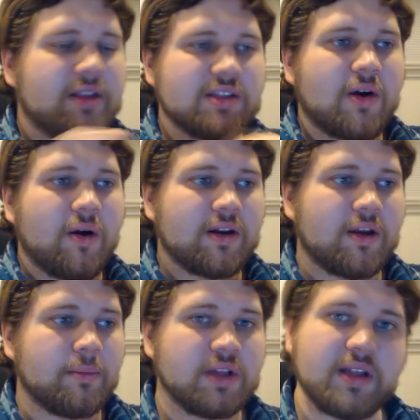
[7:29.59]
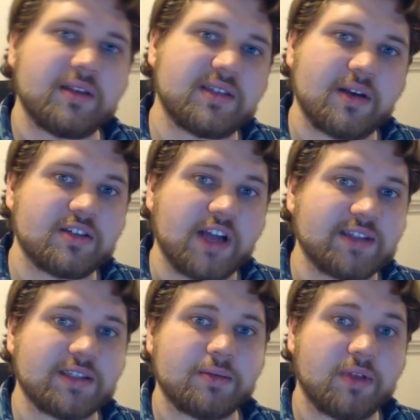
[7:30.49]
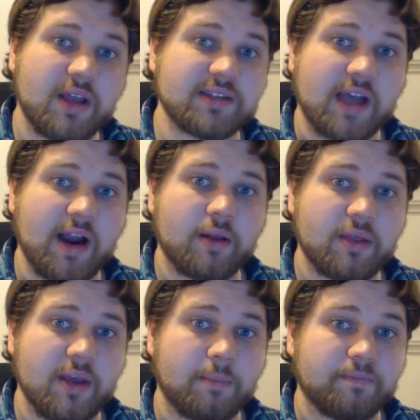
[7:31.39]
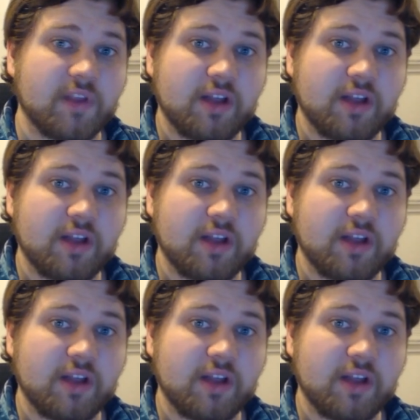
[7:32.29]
This card completely synergizes with the entire theme.